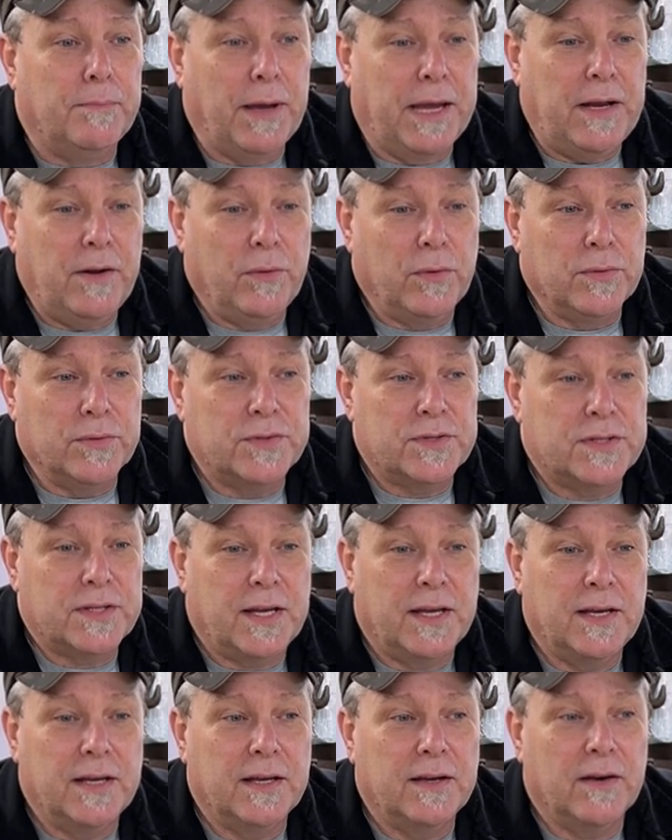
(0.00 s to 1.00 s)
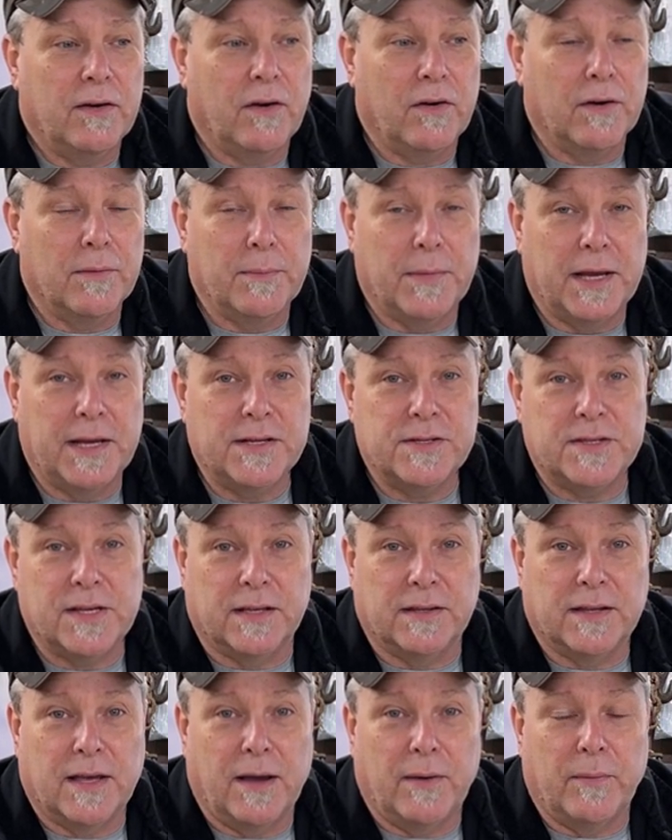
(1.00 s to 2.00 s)
Beatles are
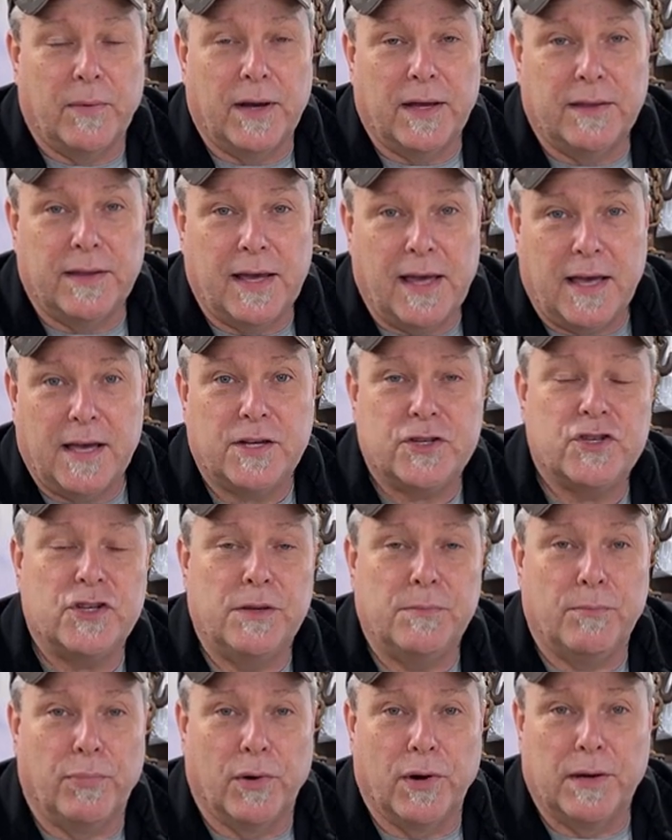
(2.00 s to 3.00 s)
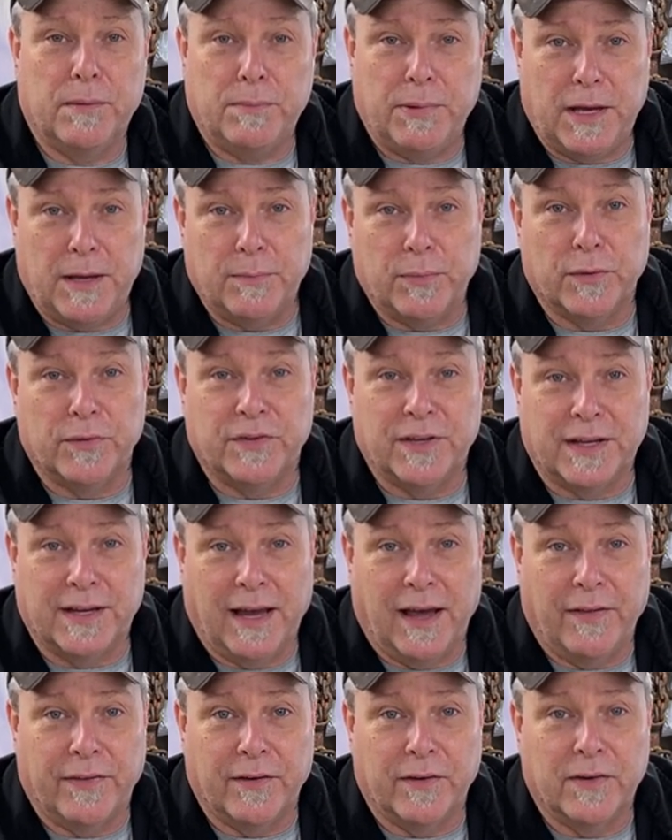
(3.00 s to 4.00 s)
amazing that way. They actually bring people
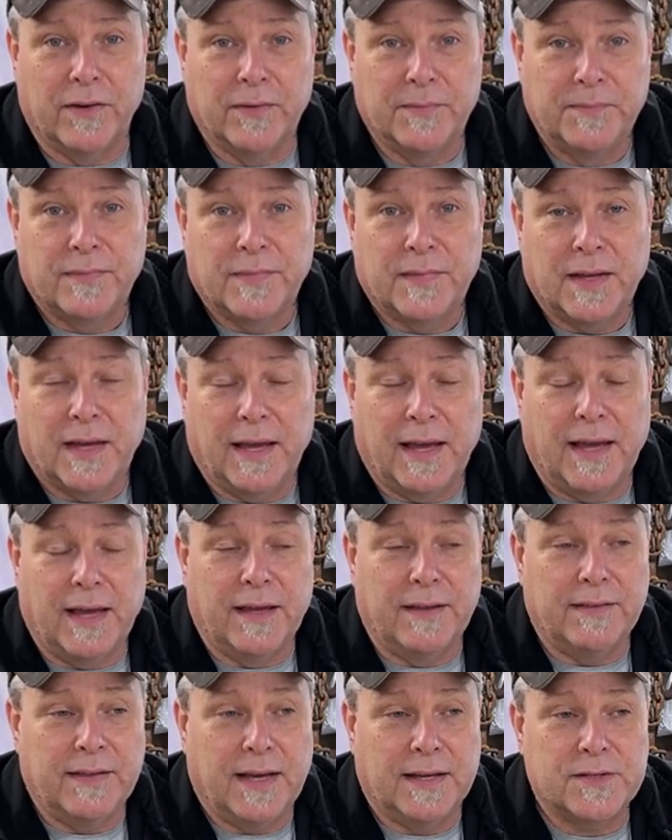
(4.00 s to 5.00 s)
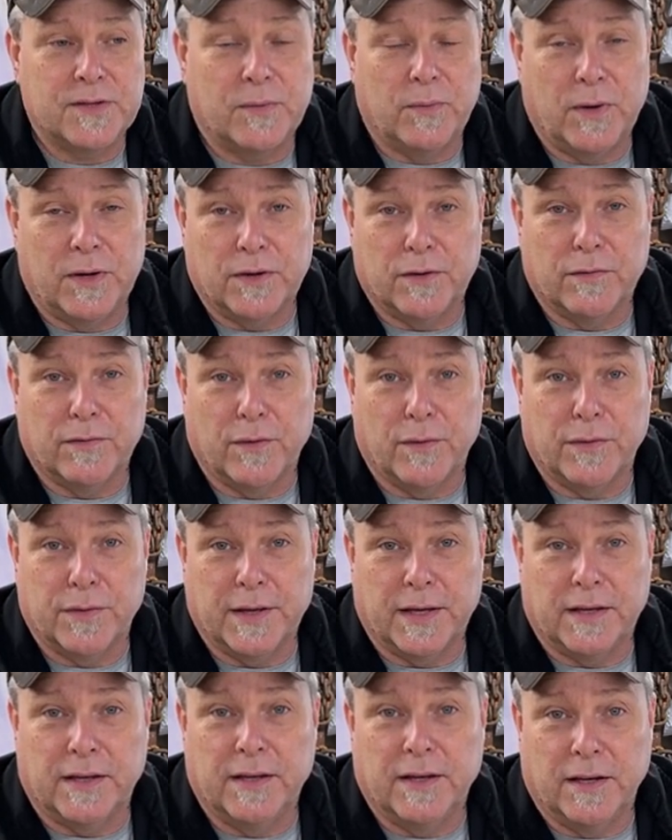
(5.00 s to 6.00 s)
together, and that's a wonderful
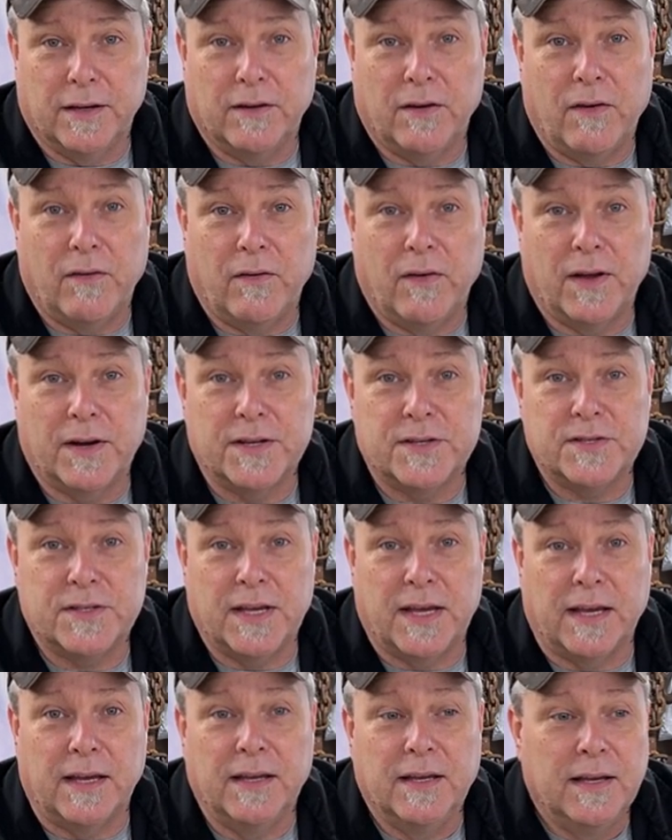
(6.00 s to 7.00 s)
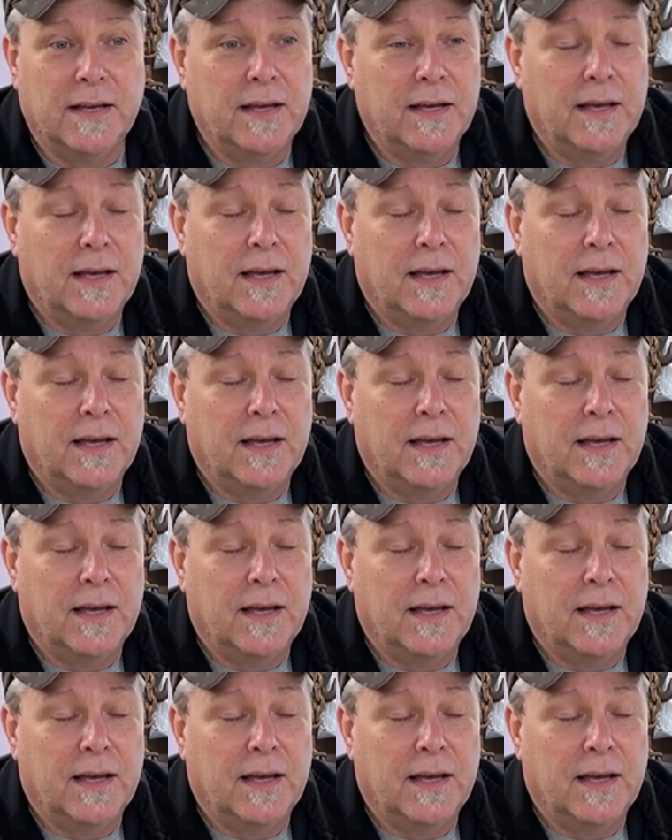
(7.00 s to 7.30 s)
thing, in all honesty.